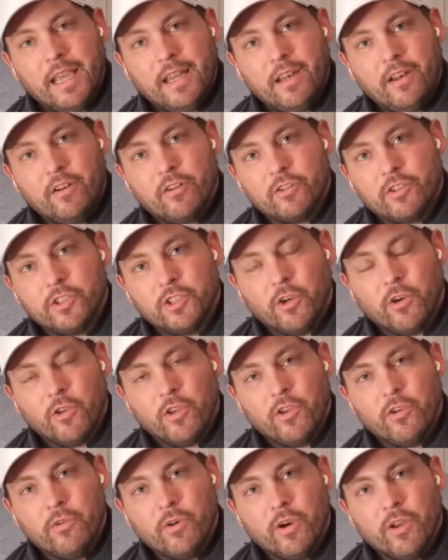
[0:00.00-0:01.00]
and it'll show
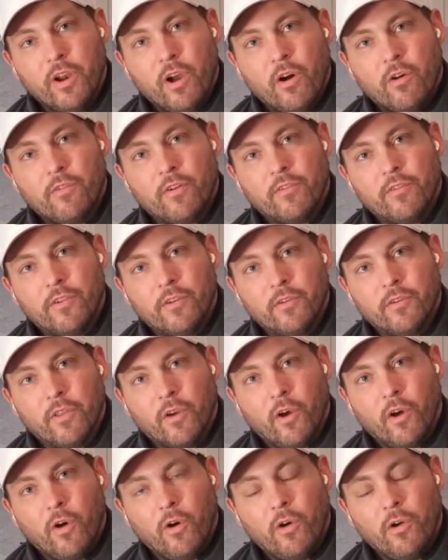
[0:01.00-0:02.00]
you an overview of
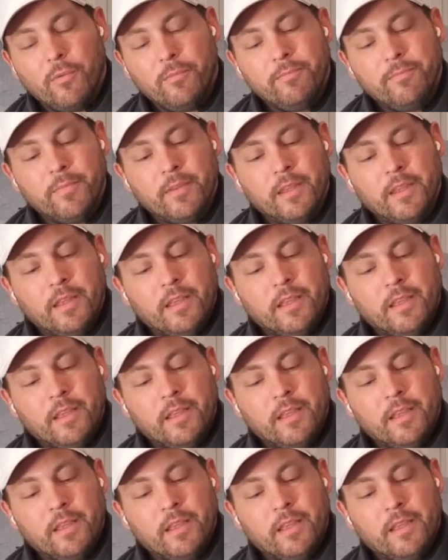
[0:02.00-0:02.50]
the hole.